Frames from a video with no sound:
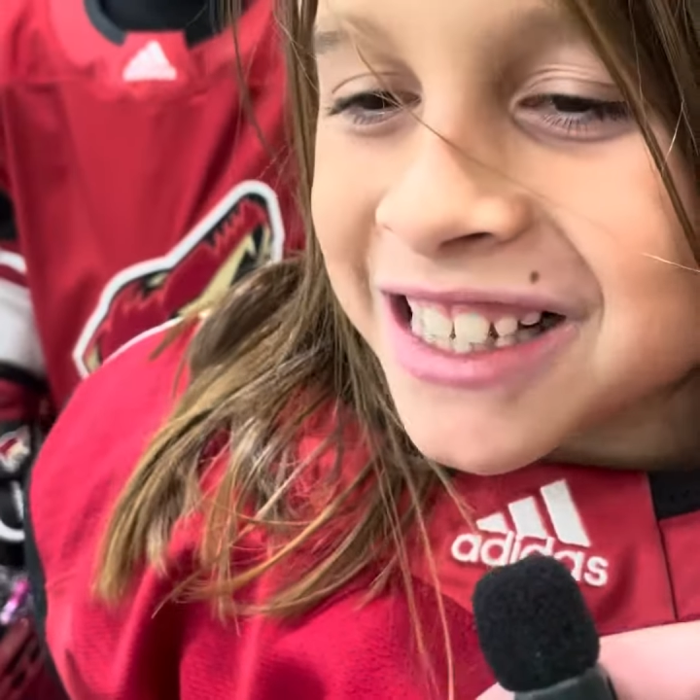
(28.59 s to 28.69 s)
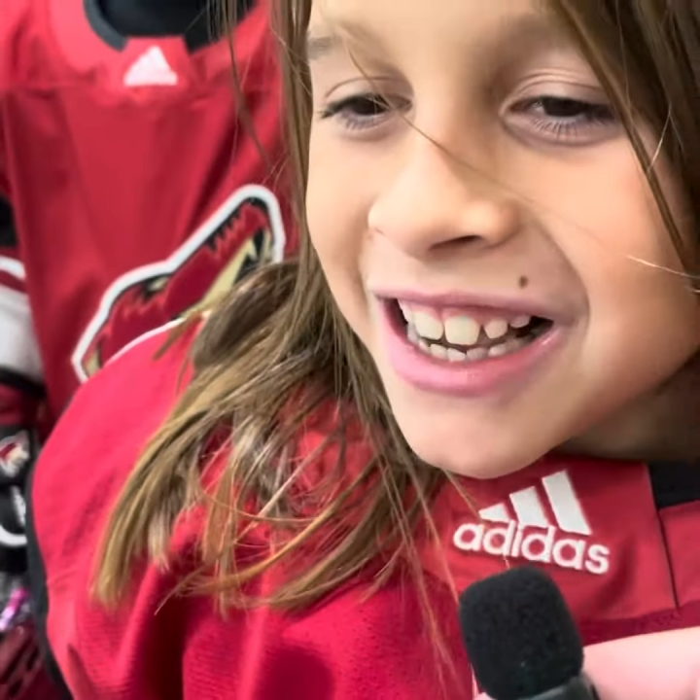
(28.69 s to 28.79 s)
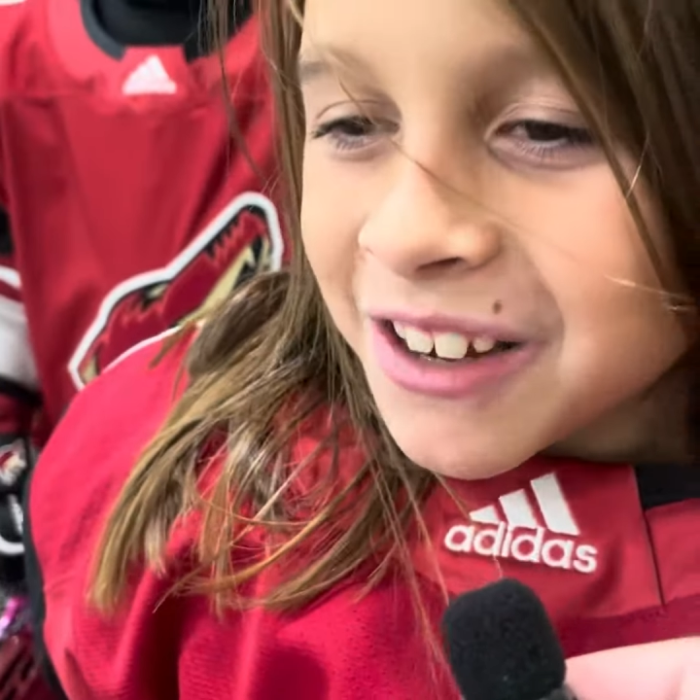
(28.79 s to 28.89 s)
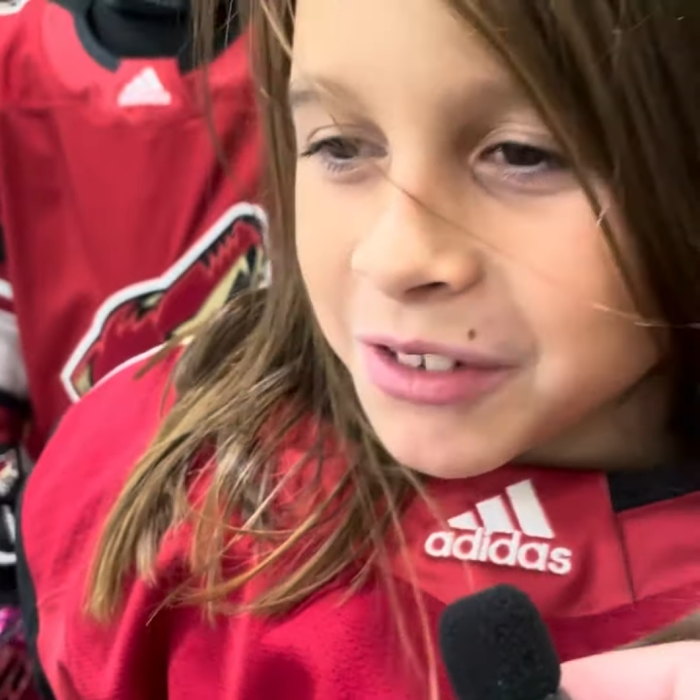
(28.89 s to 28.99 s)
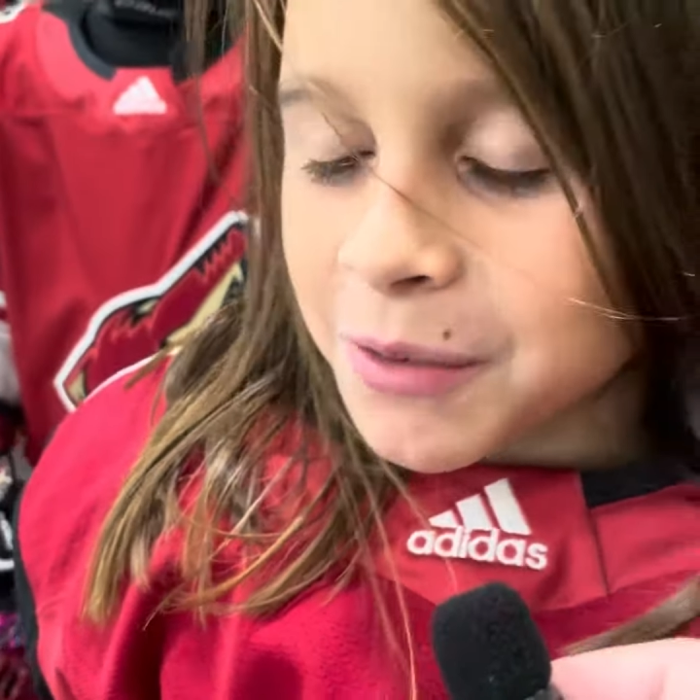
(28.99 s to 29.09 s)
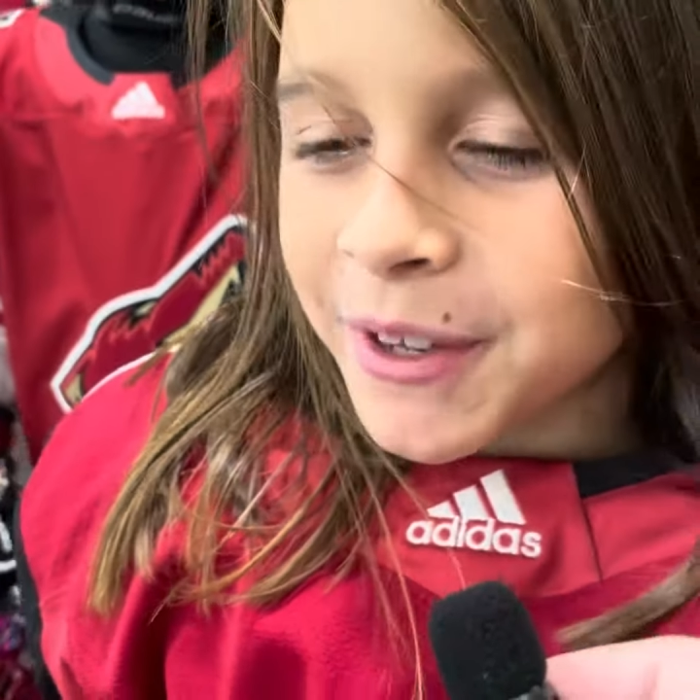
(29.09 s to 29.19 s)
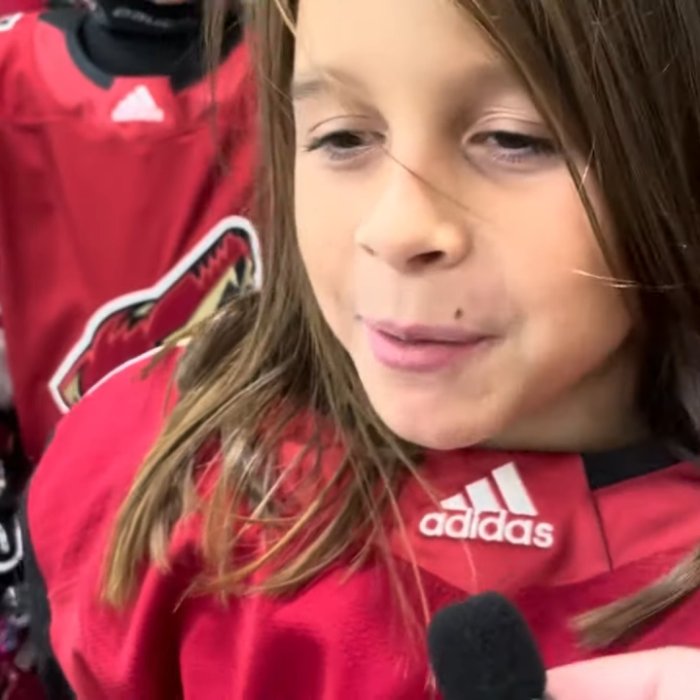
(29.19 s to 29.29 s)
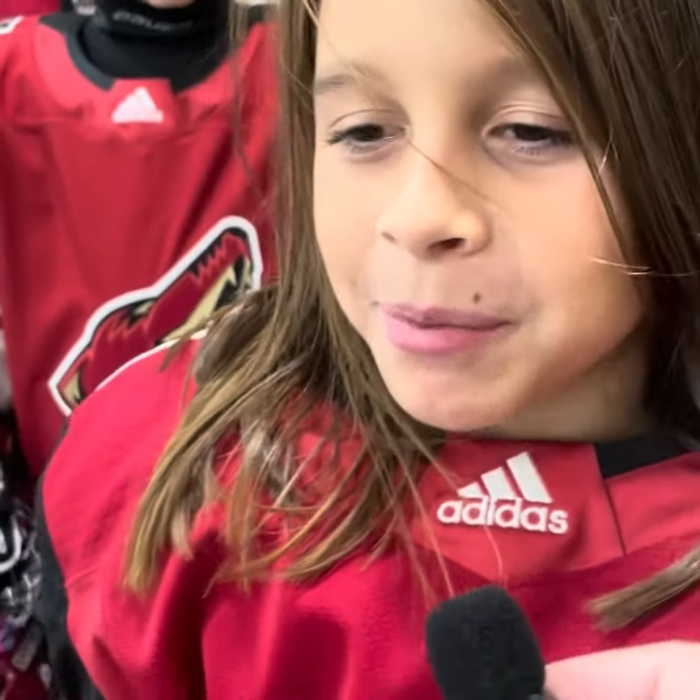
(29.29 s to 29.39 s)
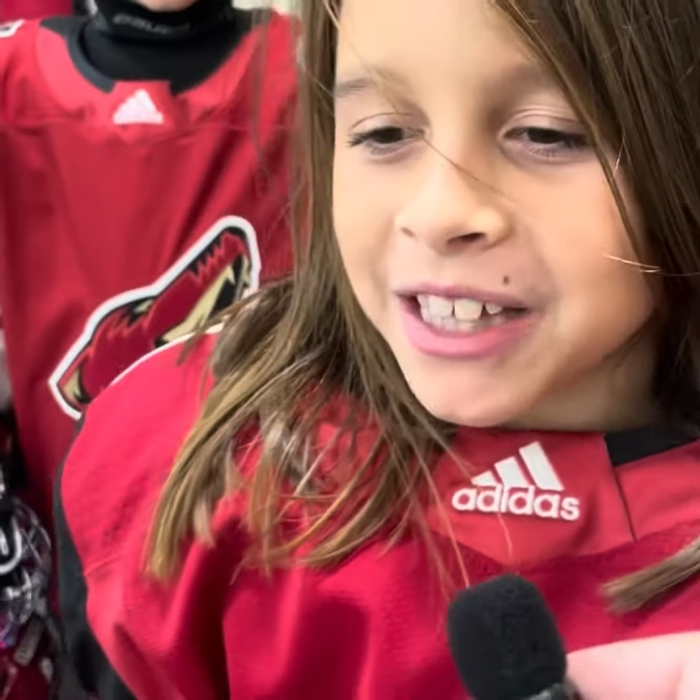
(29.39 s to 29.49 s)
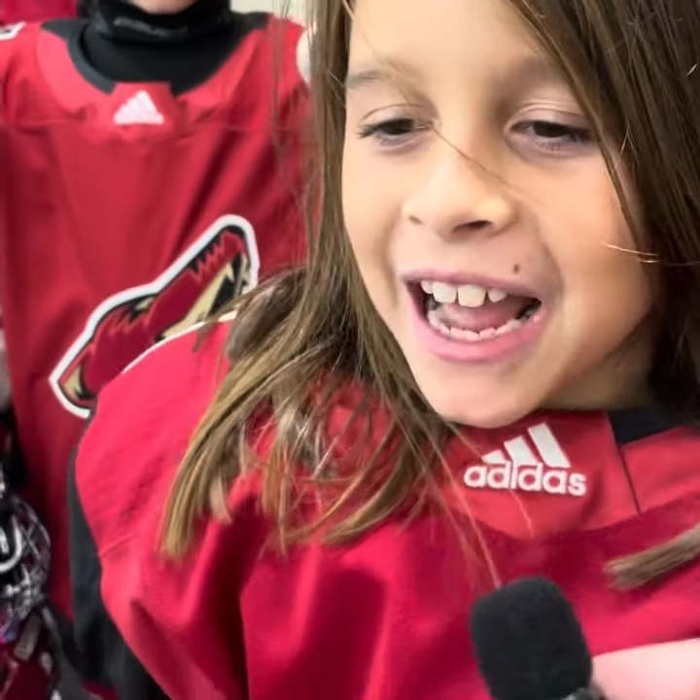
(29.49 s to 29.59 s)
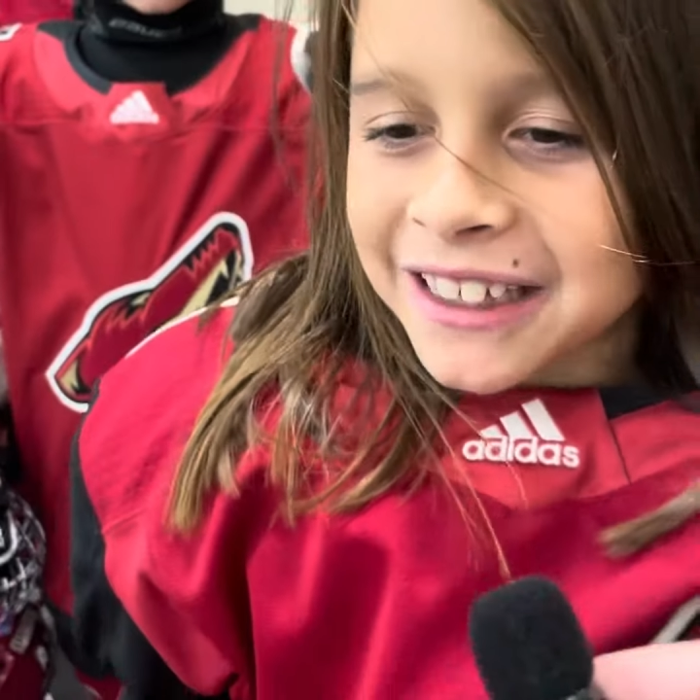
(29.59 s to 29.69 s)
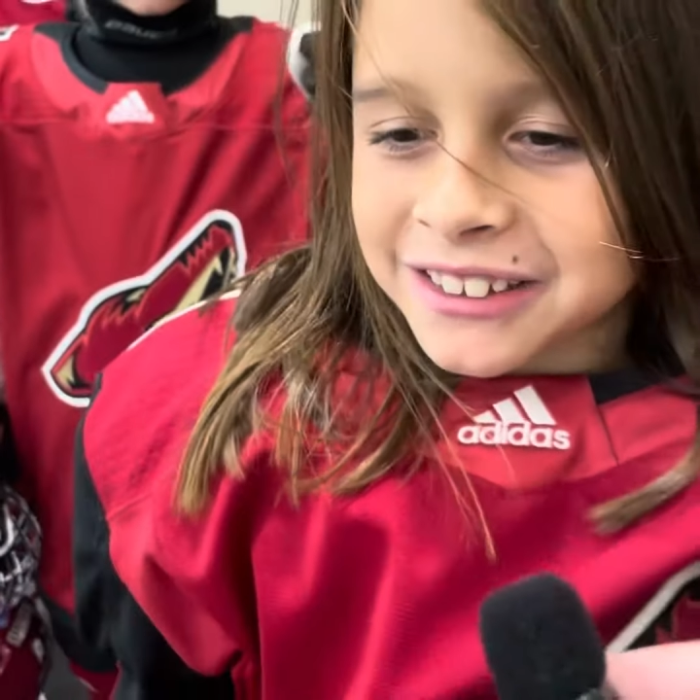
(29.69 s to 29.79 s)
I'm going to be a black